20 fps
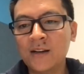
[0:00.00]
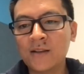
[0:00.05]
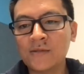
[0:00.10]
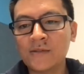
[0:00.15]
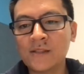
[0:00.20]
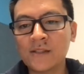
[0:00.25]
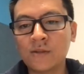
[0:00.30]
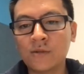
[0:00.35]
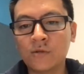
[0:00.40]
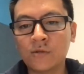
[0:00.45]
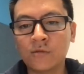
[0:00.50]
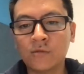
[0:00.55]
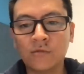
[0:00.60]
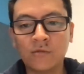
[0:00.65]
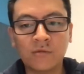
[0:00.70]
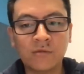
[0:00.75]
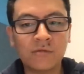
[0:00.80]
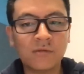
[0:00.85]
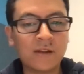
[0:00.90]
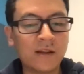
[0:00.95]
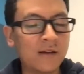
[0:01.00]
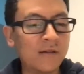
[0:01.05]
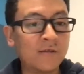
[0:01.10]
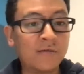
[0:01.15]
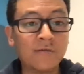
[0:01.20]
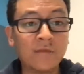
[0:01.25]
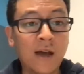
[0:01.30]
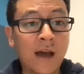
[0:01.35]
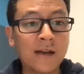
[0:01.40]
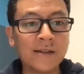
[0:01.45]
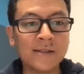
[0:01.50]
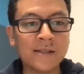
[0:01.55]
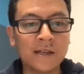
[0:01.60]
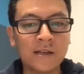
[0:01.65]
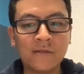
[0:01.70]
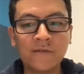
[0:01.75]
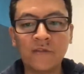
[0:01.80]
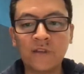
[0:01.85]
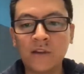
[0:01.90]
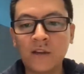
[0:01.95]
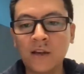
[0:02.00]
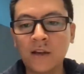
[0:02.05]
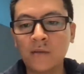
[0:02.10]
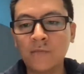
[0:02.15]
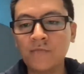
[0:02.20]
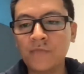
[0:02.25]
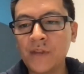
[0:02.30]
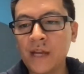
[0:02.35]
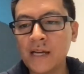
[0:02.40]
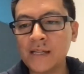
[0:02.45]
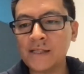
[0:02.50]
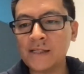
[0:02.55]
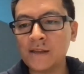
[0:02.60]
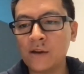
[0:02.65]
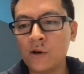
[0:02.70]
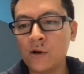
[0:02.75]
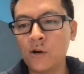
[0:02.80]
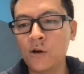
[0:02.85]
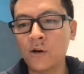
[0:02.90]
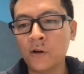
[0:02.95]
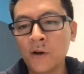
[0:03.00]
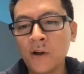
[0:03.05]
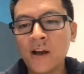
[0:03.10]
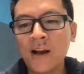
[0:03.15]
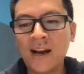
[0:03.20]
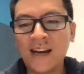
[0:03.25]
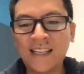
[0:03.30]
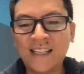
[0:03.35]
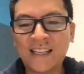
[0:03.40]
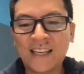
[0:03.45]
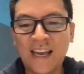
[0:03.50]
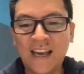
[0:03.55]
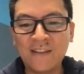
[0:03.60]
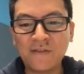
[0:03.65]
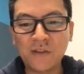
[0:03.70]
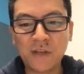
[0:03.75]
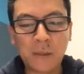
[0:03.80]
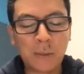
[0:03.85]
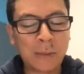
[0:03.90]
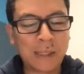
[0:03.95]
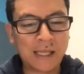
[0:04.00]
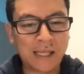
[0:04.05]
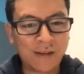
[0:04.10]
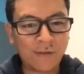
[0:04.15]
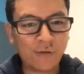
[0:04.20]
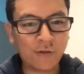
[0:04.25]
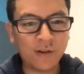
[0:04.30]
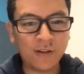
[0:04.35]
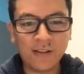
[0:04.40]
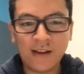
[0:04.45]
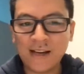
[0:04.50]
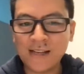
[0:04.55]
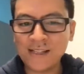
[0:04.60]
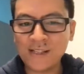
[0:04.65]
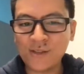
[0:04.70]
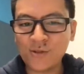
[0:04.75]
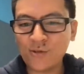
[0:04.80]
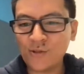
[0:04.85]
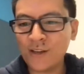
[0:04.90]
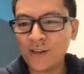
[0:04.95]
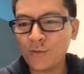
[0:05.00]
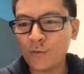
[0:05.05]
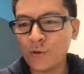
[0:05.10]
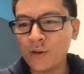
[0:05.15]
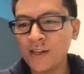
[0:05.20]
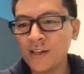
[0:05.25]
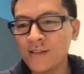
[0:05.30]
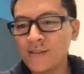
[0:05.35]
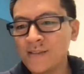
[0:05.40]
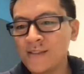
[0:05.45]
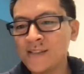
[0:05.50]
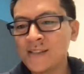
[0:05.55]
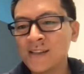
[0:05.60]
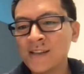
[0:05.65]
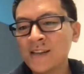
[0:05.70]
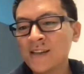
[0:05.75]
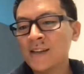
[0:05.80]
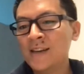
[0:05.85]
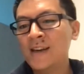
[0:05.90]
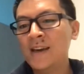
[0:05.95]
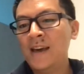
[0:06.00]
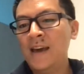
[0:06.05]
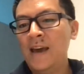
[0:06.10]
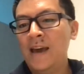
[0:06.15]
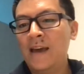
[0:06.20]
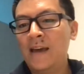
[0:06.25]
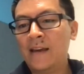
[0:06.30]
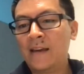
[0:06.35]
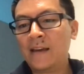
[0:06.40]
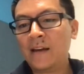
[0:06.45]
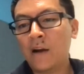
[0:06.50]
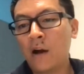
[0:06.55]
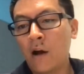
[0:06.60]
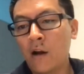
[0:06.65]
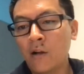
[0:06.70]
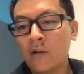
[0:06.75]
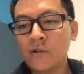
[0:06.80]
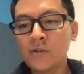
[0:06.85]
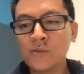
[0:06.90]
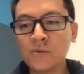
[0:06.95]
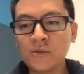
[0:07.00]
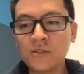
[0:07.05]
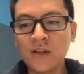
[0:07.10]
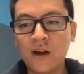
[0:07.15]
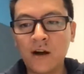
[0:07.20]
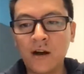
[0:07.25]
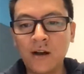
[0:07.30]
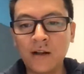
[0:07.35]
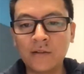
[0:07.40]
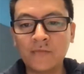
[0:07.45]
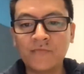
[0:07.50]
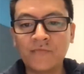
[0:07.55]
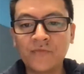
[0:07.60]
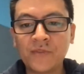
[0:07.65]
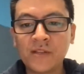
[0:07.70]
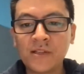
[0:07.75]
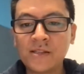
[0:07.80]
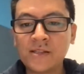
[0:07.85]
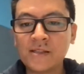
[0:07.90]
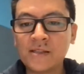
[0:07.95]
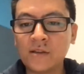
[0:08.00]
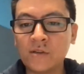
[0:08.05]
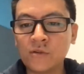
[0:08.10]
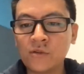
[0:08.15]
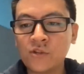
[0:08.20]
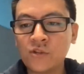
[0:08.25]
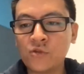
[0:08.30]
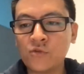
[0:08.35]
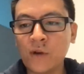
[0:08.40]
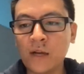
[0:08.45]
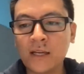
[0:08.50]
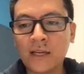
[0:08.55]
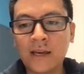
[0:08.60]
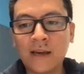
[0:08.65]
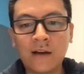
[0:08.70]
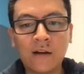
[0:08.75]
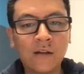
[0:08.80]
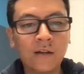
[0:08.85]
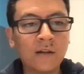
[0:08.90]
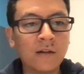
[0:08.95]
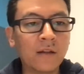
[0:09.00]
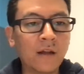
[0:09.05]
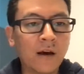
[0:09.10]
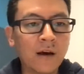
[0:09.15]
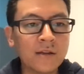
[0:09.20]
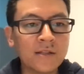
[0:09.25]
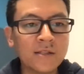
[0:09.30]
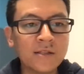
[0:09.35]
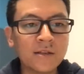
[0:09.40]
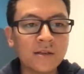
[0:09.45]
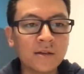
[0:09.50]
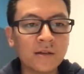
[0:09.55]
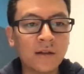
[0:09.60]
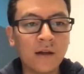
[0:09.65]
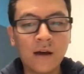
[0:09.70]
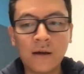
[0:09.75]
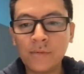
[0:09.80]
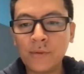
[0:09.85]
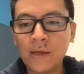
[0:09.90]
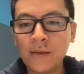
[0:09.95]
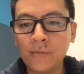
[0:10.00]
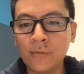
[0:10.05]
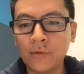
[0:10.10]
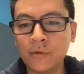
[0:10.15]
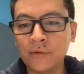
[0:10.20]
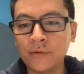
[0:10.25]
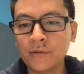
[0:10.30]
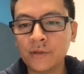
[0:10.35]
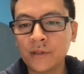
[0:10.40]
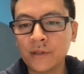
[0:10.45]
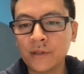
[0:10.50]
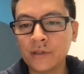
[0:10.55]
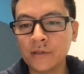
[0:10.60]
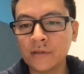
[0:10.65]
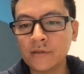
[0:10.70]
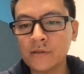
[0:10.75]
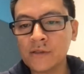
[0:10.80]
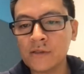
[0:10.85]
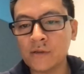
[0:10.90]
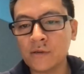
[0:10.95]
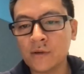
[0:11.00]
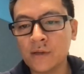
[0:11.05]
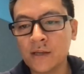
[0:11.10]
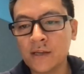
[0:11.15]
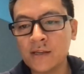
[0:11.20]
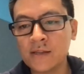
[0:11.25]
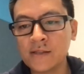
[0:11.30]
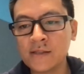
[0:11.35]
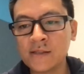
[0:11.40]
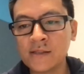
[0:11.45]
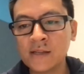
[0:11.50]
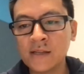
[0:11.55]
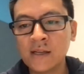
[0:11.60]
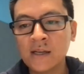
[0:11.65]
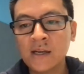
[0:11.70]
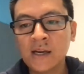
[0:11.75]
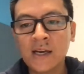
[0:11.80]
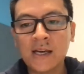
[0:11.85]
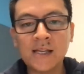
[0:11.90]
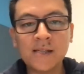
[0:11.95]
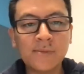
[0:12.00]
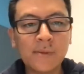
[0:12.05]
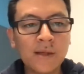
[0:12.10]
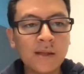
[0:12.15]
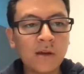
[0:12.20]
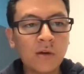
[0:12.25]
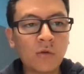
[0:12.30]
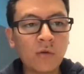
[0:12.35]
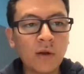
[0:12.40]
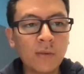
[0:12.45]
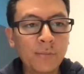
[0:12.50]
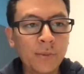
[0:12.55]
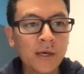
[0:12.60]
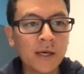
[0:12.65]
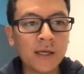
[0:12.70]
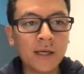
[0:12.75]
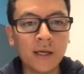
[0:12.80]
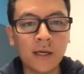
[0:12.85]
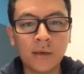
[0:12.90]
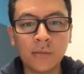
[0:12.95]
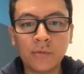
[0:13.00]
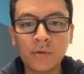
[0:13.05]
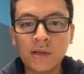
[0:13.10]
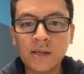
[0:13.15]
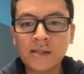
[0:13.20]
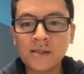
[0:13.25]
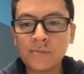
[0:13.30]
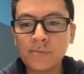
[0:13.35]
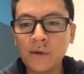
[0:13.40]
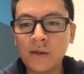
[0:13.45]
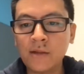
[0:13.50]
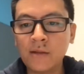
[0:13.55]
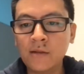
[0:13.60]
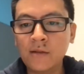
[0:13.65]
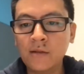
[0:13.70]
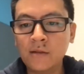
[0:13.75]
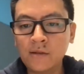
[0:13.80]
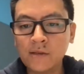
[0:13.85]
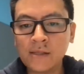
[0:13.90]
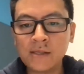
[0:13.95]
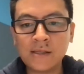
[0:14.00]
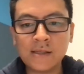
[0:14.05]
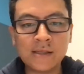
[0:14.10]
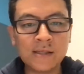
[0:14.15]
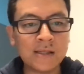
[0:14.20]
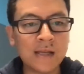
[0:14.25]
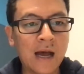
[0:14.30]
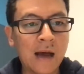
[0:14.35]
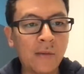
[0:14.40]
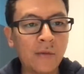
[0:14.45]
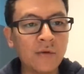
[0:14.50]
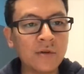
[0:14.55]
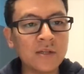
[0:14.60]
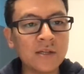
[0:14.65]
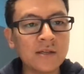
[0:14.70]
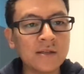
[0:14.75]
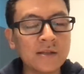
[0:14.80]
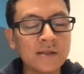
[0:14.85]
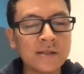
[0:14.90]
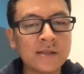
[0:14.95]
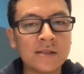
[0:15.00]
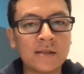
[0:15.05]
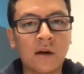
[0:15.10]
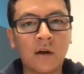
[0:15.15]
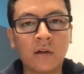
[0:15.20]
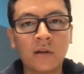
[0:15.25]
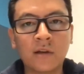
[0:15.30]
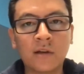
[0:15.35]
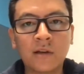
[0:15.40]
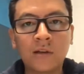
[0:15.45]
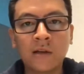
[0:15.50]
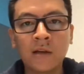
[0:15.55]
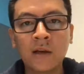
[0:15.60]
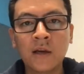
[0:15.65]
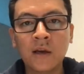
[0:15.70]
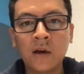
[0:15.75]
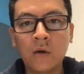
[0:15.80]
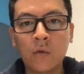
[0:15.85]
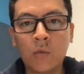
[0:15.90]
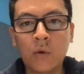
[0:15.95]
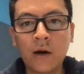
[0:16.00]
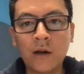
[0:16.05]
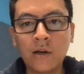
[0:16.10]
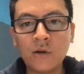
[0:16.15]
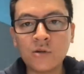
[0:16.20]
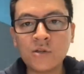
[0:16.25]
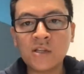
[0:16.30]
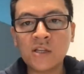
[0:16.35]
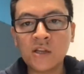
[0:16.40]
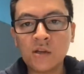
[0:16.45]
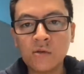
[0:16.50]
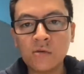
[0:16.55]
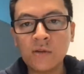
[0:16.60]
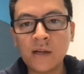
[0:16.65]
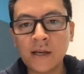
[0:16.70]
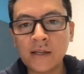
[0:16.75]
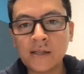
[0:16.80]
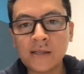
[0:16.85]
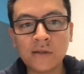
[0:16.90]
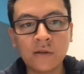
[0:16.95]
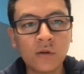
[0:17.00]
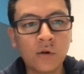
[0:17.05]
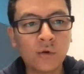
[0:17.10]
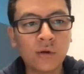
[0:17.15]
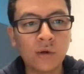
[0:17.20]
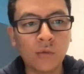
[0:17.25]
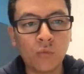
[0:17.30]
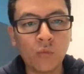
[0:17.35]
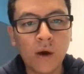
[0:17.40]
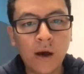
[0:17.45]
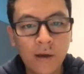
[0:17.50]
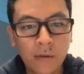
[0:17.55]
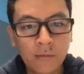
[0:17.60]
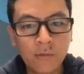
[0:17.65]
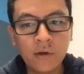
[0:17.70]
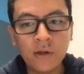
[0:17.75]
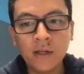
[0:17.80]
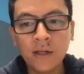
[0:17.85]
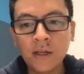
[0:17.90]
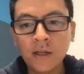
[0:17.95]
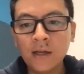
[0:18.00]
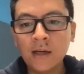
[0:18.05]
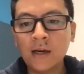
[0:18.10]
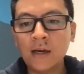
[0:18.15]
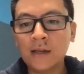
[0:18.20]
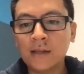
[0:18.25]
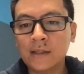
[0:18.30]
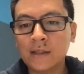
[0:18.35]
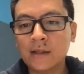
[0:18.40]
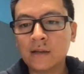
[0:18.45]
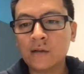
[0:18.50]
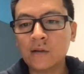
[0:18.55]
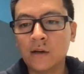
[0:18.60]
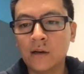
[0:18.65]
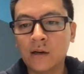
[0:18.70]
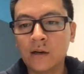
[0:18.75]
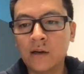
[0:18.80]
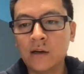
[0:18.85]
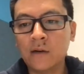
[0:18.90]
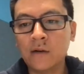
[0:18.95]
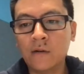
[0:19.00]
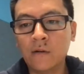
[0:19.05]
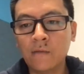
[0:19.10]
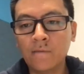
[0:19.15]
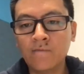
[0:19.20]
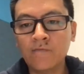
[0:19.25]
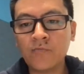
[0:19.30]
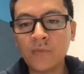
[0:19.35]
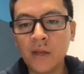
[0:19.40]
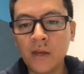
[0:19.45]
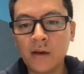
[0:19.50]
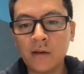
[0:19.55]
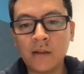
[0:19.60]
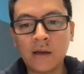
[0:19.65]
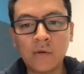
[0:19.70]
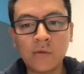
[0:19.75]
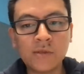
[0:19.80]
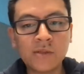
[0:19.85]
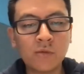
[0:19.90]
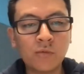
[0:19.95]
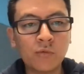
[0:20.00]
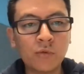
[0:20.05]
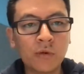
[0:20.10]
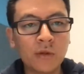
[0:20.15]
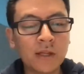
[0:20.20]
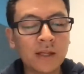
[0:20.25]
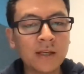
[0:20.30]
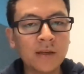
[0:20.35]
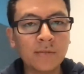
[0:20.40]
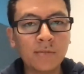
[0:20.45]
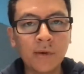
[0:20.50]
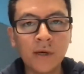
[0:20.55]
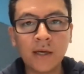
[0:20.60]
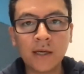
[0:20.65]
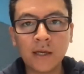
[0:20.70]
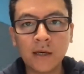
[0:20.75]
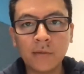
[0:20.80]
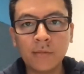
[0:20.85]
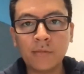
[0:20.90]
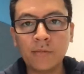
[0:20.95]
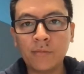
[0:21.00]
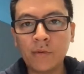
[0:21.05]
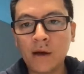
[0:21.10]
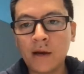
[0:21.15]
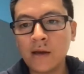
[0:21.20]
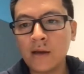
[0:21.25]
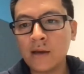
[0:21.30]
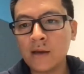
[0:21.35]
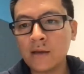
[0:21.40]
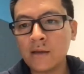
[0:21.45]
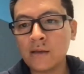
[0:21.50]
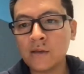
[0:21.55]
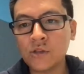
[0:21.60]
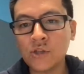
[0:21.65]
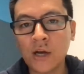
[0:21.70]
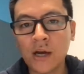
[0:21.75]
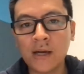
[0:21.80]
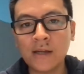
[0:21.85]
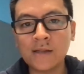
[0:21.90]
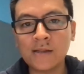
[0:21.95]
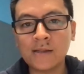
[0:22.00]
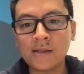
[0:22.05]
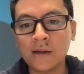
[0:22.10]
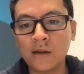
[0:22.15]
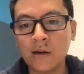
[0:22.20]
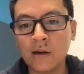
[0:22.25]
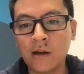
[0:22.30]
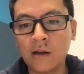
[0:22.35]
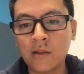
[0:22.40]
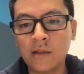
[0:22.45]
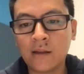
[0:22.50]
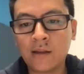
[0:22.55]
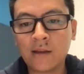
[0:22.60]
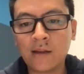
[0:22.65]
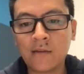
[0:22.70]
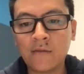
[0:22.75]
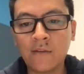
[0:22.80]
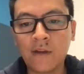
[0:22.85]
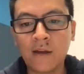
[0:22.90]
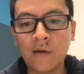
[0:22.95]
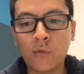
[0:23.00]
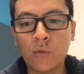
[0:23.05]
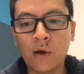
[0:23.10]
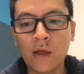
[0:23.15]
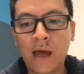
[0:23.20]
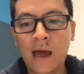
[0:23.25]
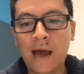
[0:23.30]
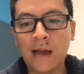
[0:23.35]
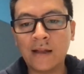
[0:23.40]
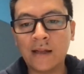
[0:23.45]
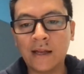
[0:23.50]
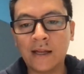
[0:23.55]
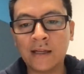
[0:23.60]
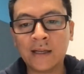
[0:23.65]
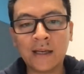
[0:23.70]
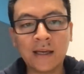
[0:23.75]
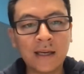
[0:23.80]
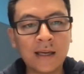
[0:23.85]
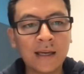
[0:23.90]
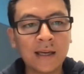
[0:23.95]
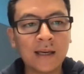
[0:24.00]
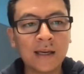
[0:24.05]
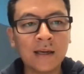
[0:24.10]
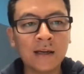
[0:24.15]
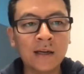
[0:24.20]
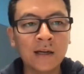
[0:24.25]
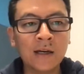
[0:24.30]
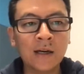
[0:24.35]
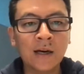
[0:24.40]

So hats off to him. That's our, I think, MVP for the last 3 wins. And Carlos Rodon still striking out a lot of people, So he's been a great pickup. He's been established as a solid 1 or 2 next to Logan Webb. I think that was a really good pickup by the Giants there. I think if anyone had any